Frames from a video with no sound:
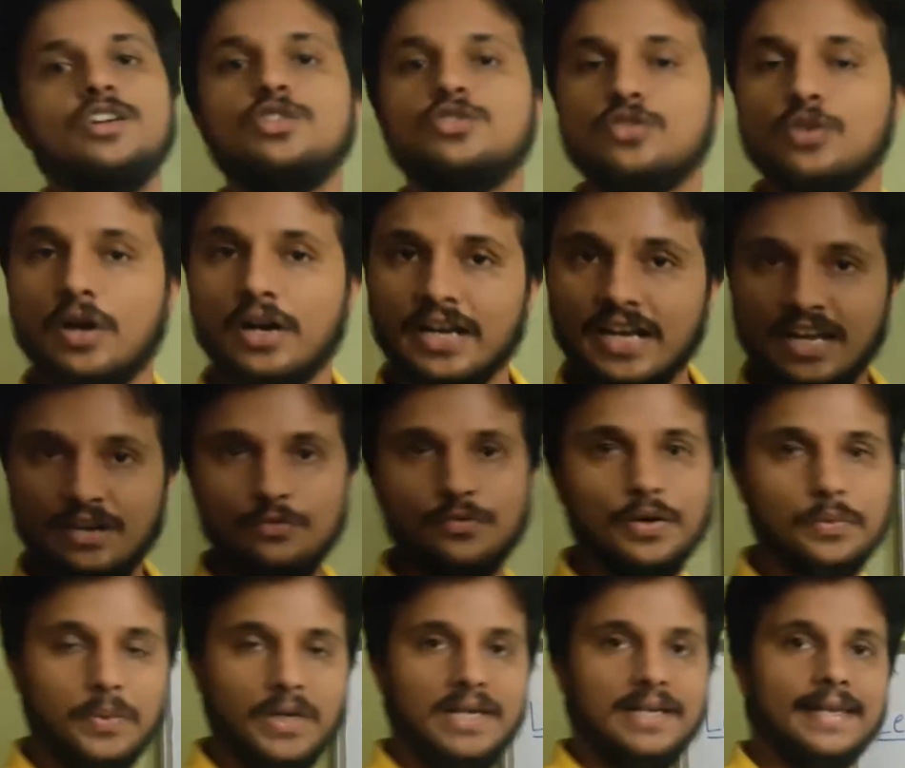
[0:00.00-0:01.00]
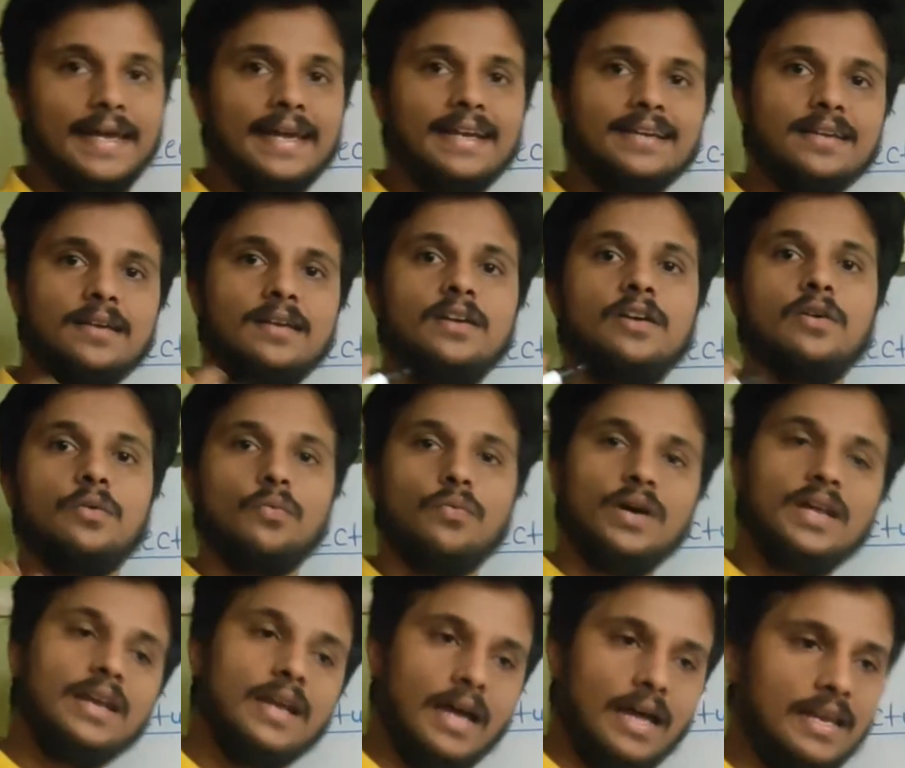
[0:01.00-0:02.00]
So again we will take
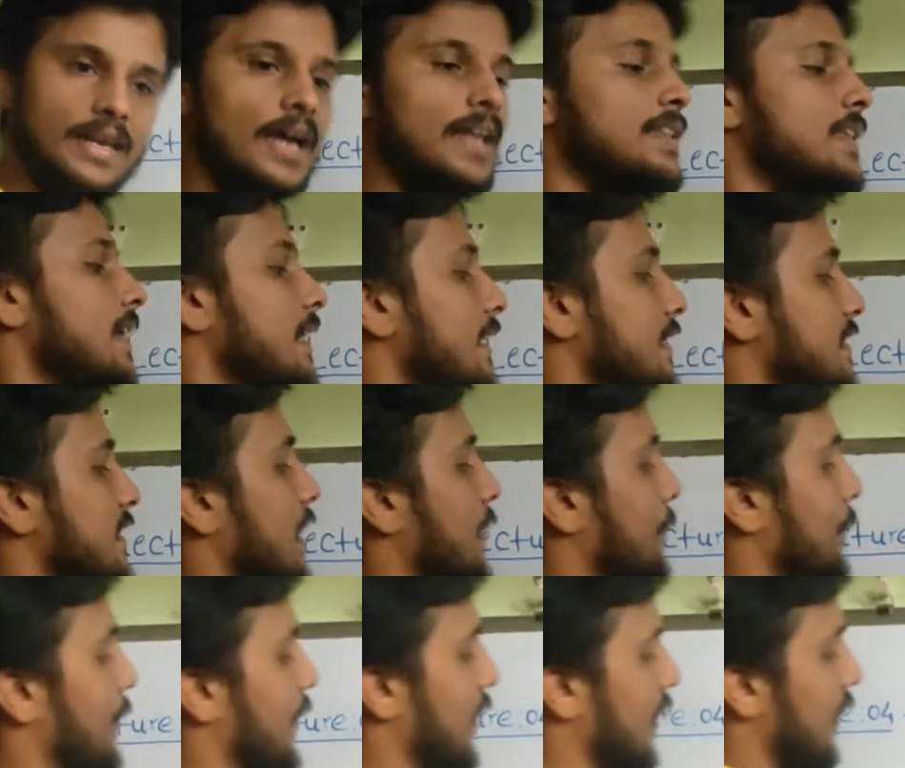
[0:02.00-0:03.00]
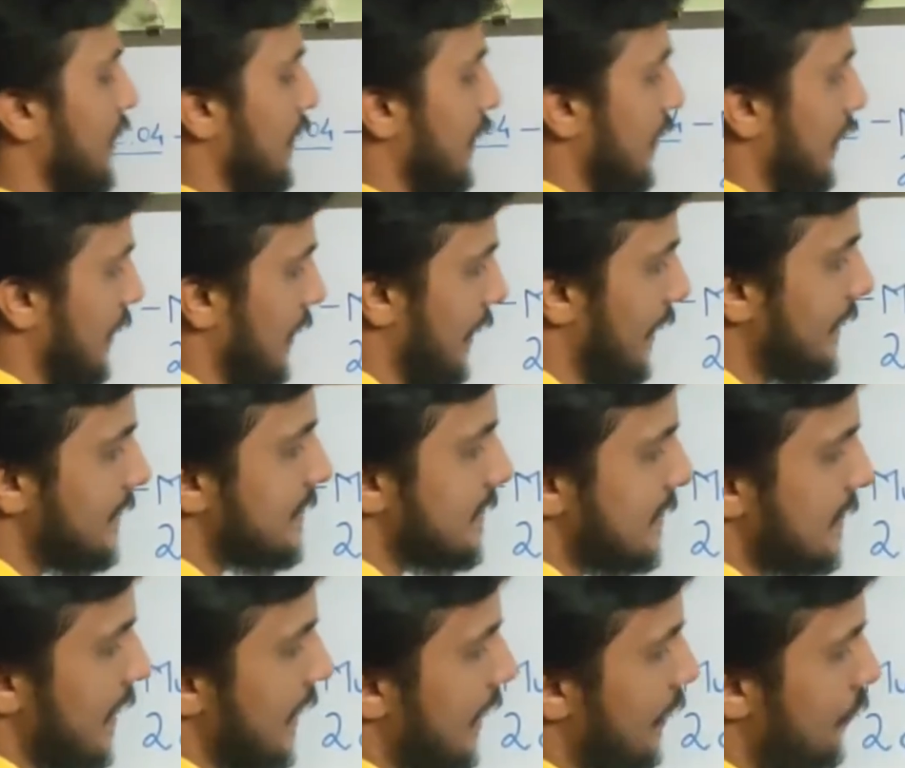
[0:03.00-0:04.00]
another example. Let's
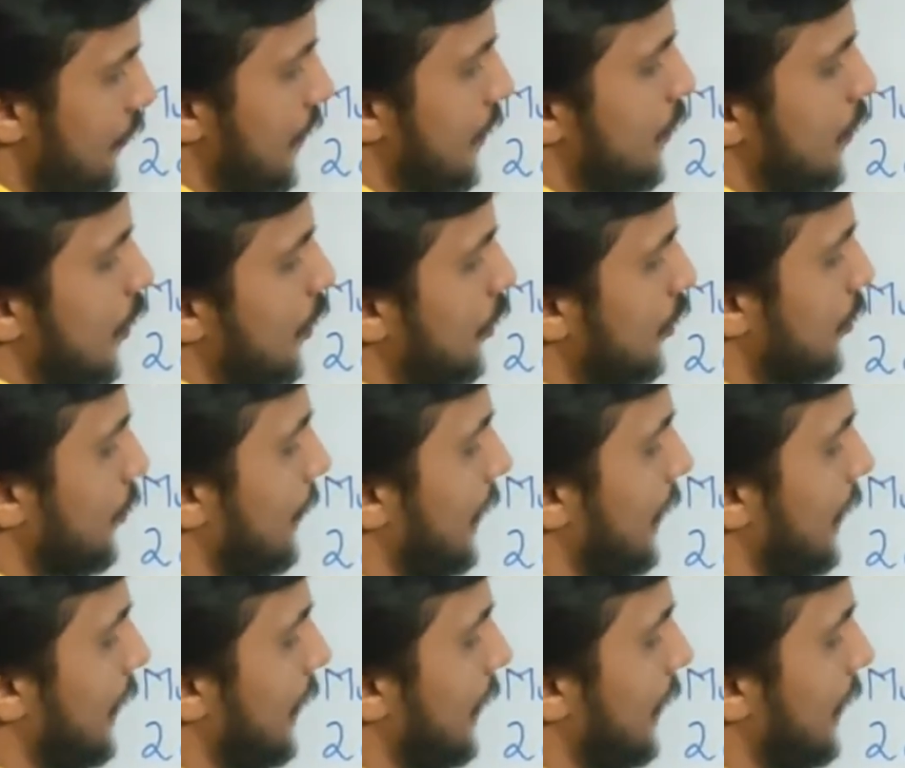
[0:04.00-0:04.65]
say we want to